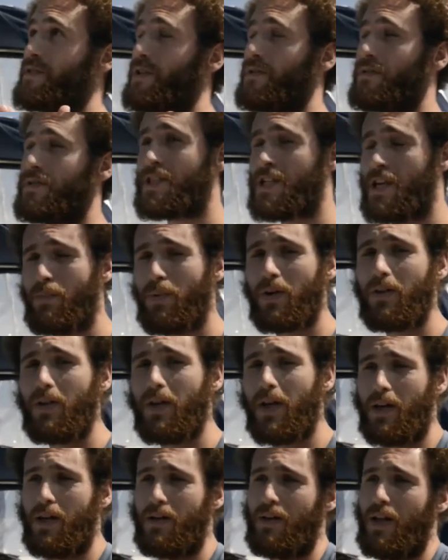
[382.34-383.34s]
and so
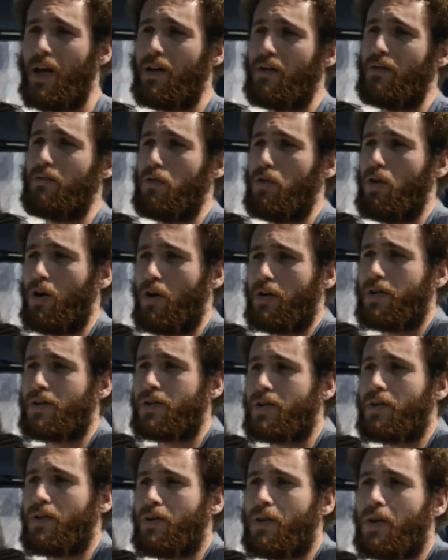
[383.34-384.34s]
typically on a lot of
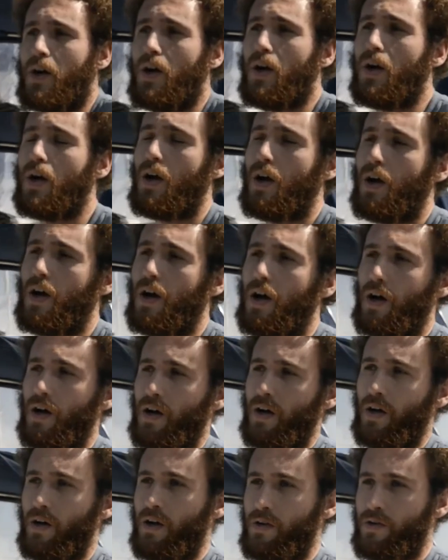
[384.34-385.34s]
larger
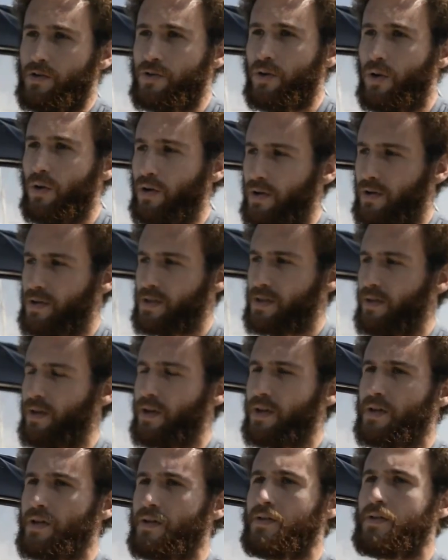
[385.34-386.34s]
solar
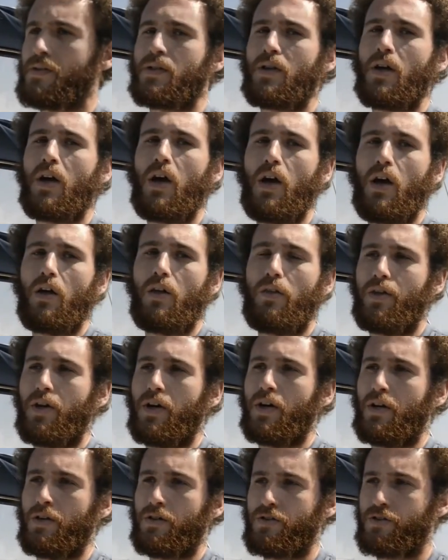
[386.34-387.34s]
installations,
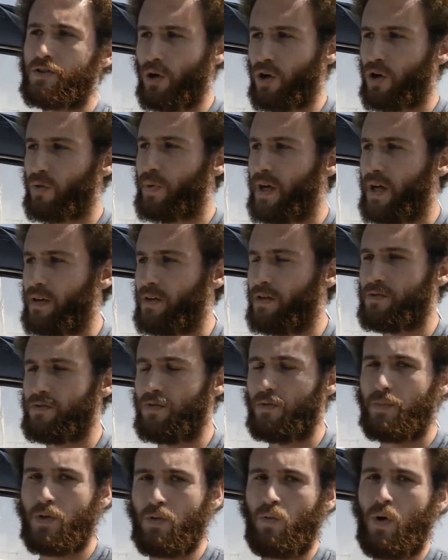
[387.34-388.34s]
the solar panels
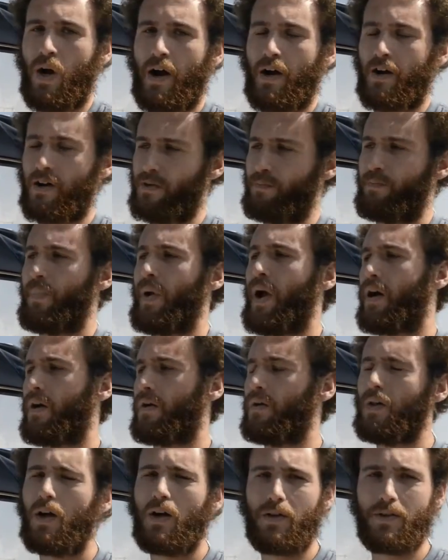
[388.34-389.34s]
will be wired in
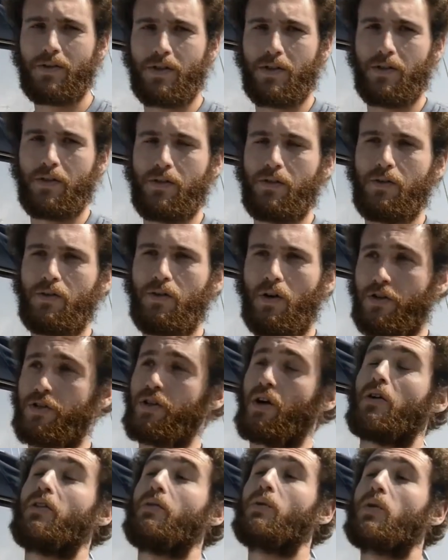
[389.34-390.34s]

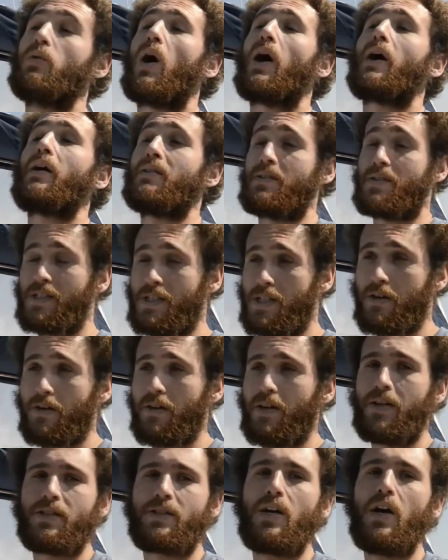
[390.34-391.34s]
they'll be wired in
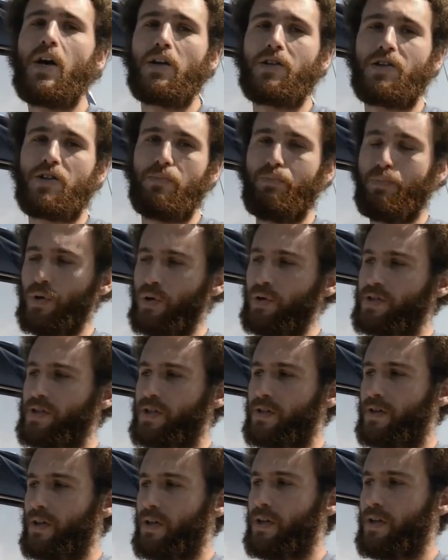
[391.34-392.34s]
series to
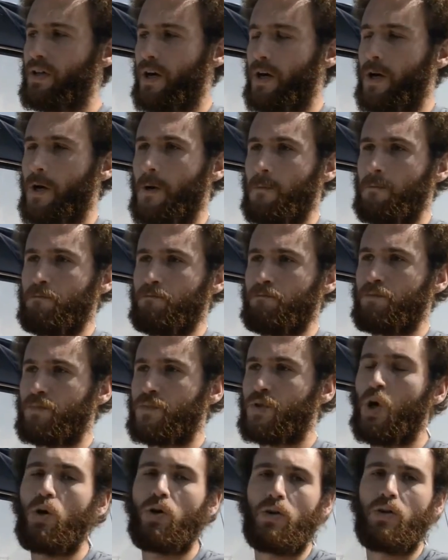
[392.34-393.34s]
boost the
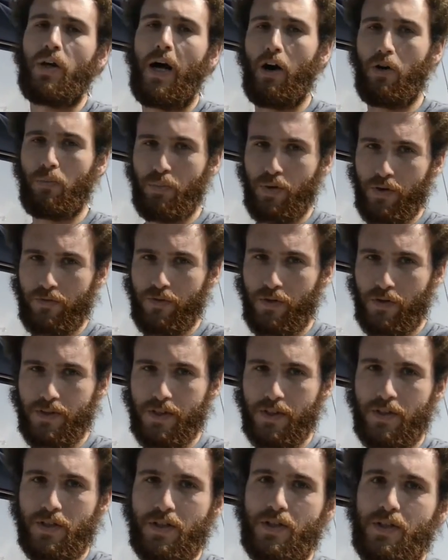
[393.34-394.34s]
total output
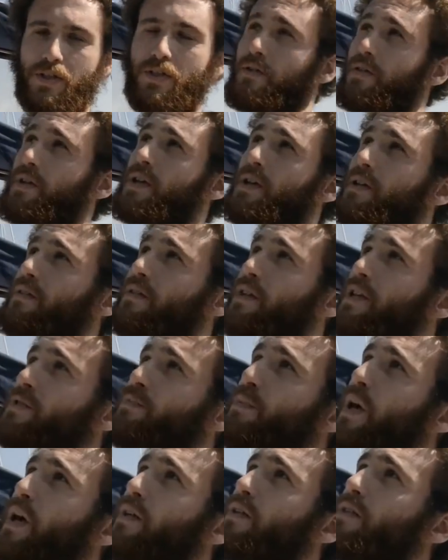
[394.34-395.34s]
voltage. So these
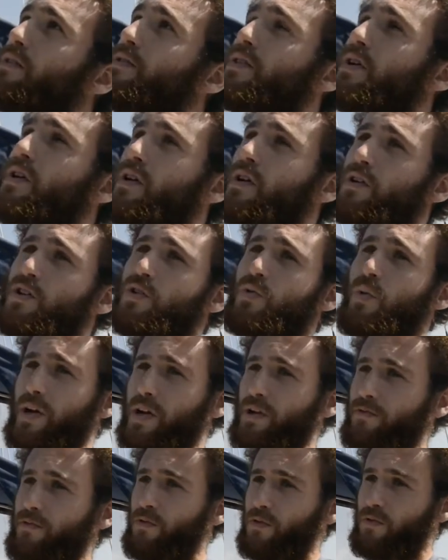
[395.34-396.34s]
panels are
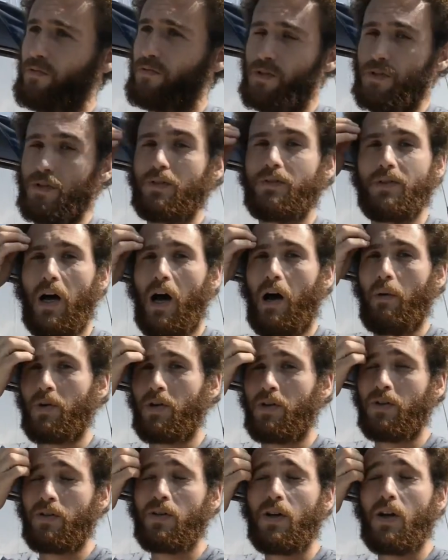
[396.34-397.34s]
24 volt
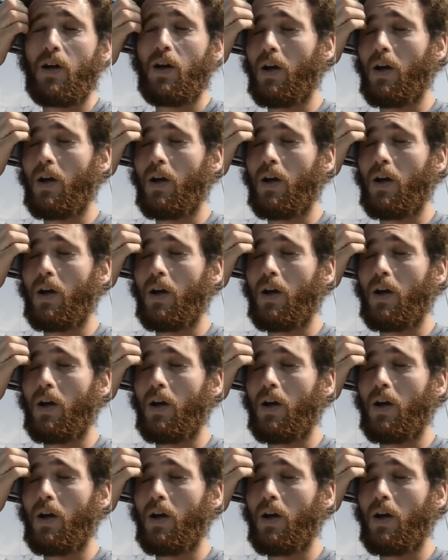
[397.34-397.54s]
nominal.